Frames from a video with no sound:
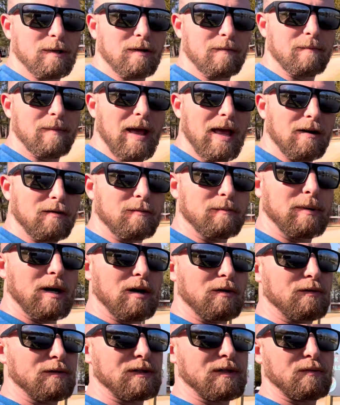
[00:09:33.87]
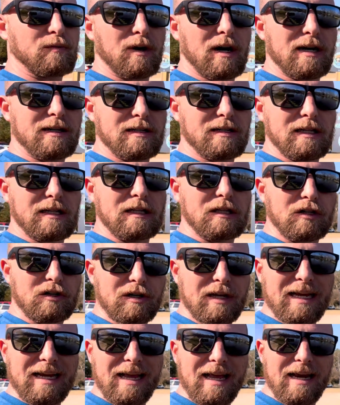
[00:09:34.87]
of pedal boats. We're actually
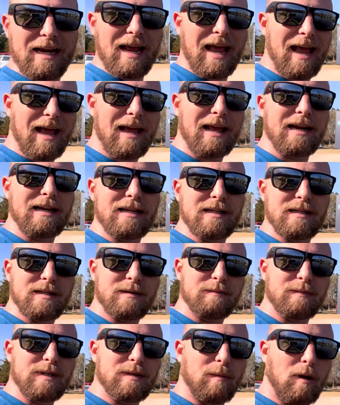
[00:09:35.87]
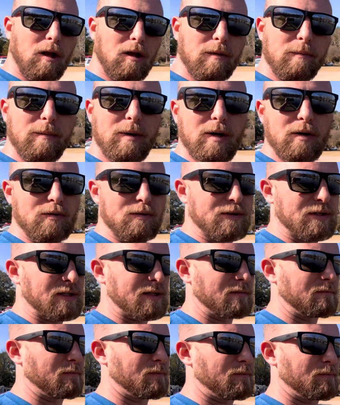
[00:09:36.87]
looking at adding some smaller boats
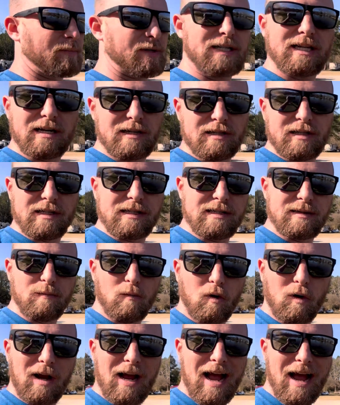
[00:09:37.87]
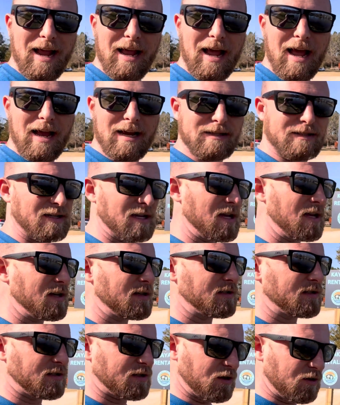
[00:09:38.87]
and potentially some more kayaks
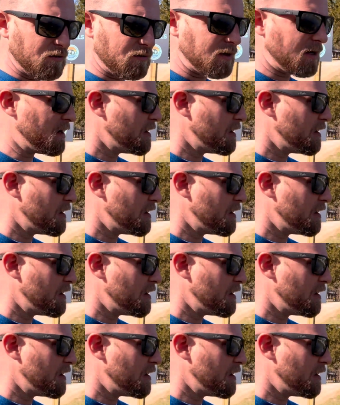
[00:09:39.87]
soon.